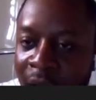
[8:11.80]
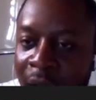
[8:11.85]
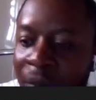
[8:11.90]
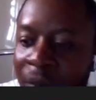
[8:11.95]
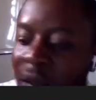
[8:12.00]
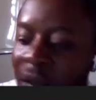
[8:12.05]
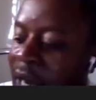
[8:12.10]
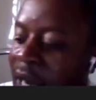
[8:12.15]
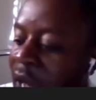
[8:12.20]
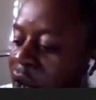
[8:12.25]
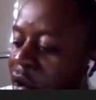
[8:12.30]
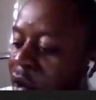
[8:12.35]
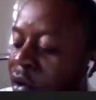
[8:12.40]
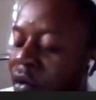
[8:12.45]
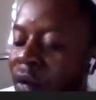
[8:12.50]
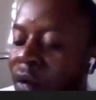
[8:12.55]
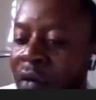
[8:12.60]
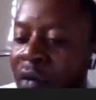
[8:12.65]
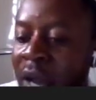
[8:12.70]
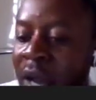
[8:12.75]
But now
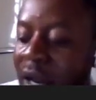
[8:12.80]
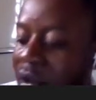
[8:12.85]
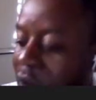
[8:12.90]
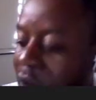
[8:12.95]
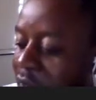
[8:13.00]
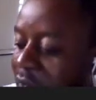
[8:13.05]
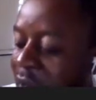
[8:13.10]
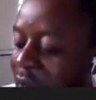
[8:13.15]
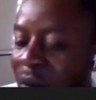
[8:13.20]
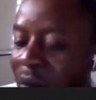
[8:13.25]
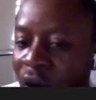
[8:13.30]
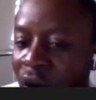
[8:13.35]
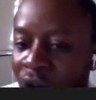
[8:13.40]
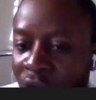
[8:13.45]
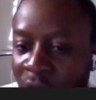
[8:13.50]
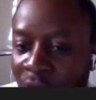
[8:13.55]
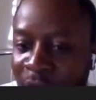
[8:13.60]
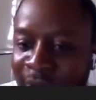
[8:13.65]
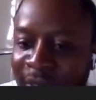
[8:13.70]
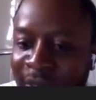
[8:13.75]
when we are talking about
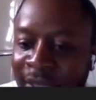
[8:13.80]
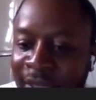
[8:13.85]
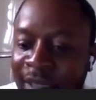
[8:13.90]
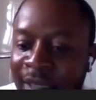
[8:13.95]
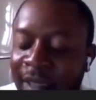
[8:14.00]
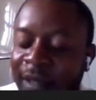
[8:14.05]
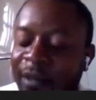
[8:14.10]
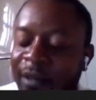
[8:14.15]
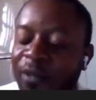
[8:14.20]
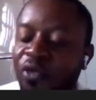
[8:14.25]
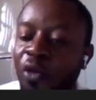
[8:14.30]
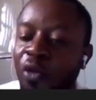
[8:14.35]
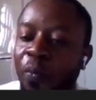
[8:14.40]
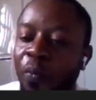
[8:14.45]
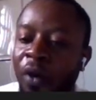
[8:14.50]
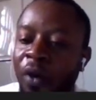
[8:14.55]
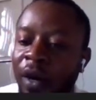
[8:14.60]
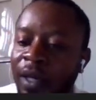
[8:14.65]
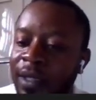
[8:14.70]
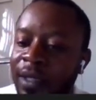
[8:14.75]
coordinate, it's 2
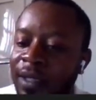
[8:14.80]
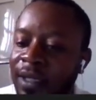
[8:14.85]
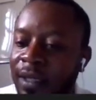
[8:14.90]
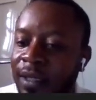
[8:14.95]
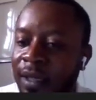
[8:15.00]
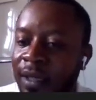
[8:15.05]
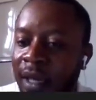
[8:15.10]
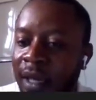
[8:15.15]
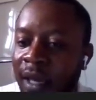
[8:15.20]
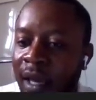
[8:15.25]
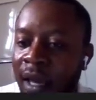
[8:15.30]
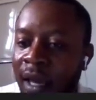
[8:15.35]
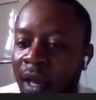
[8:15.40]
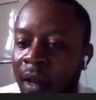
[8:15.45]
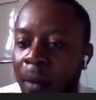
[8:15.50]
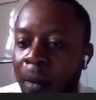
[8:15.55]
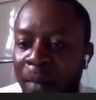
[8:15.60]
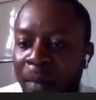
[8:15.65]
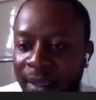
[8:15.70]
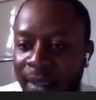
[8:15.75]
points
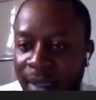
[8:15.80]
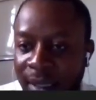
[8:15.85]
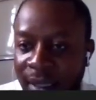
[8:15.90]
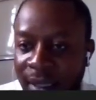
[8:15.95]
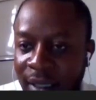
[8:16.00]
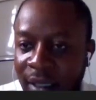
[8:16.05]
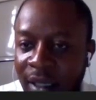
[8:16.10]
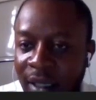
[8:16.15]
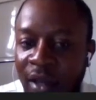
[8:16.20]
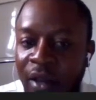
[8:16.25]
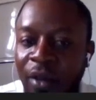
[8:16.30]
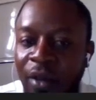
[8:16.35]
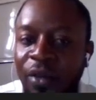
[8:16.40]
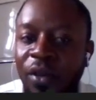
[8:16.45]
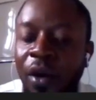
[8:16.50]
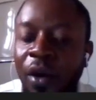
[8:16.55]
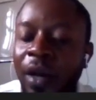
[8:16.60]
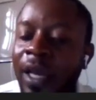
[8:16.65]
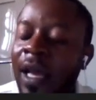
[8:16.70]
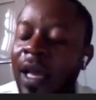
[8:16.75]
meeting,
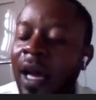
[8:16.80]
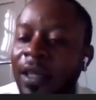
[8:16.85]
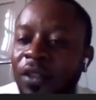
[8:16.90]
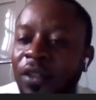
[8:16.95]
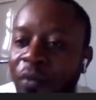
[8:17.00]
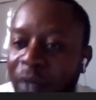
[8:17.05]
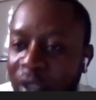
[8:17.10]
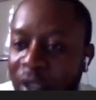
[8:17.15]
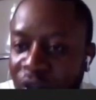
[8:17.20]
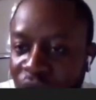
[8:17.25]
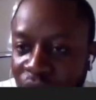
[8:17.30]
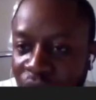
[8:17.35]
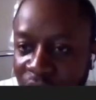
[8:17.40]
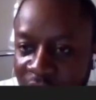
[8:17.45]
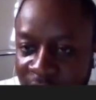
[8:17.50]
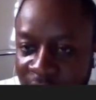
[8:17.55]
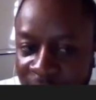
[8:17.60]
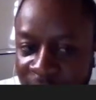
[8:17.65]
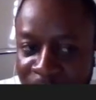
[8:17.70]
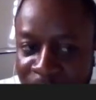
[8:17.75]
so it has to be
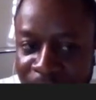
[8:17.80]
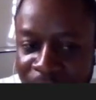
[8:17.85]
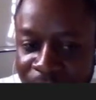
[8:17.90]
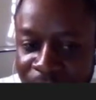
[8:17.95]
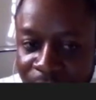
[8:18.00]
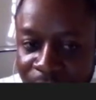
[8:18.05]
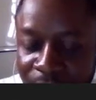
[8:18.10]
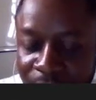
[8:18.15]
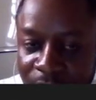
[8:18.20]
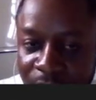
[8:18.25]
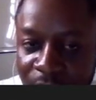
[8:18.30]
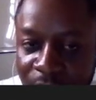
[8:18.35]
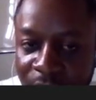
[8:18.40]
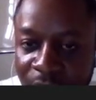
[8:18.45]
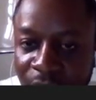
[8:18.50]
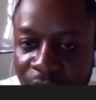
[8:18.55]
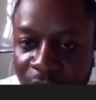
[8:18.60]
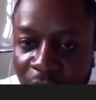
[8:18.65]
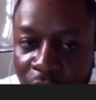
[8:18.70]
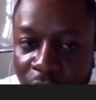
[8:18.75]
2D.
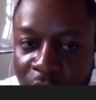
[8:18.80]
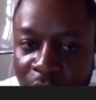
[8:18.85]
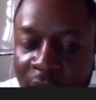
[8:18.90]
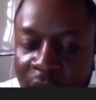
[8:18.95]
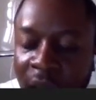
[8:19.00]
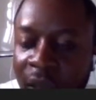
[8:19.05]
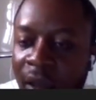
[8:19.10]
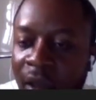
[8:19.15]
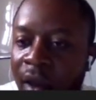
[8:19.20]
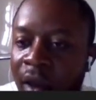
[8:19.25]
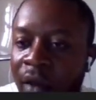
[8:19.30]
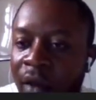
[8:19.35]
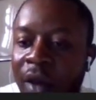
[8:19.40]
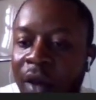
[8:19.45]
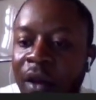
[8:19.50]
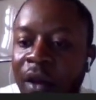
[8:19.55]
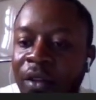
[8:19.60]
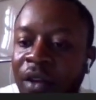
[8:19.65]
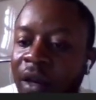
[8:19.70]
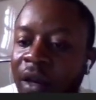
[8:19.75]
Okay, we are
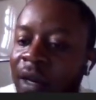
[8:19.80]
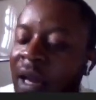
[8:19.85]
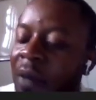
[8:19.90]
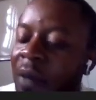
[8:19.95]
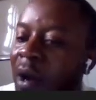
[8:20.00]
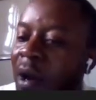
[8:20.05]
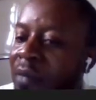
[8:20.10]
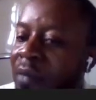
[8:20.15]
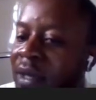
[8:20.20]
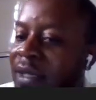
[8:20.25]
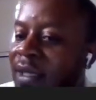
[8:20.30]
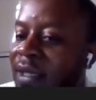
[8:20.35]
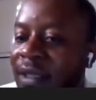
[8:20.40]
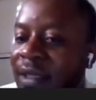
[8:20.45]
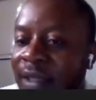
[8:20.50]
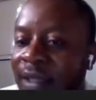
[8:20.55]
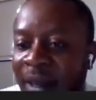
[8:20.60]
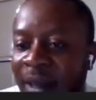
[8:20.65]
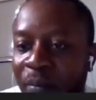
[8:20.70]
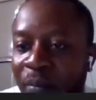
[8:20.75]
not talking about meeting
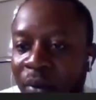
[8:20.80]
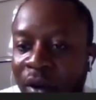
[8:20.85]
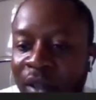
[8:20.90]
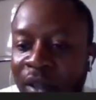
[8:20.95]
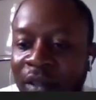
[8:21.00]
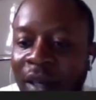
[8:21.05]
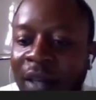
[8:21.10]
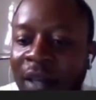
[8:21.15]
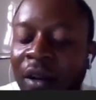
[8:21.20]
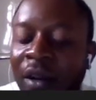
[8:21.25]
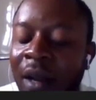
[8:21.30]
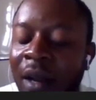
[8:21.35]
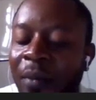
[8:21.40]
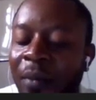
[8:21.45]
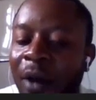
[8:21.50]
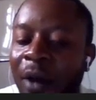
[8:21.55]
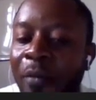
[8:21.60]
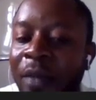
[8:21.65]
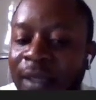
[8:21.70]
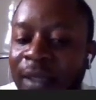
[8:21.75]
3 points, we are talking
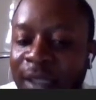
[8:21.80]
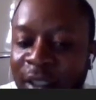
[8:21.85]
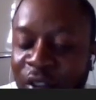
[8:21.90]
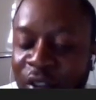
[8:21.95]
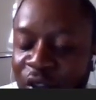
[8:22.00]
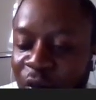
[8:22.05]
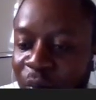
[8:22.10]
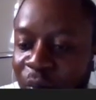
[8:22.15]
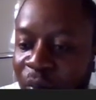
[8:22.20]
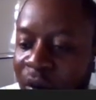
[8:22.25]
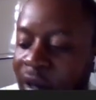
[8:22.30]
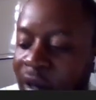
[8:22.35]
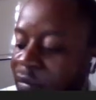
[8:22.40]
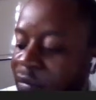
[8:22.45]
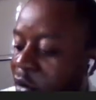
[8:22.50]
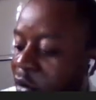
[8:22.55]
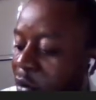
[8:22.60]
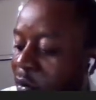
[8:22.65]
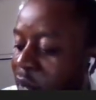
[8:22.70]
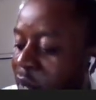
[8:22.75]
about meeting 2 points
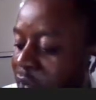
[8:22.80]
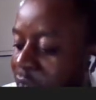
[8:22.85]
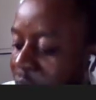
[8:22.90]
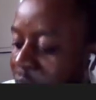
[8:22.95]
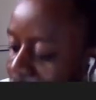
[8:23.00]
from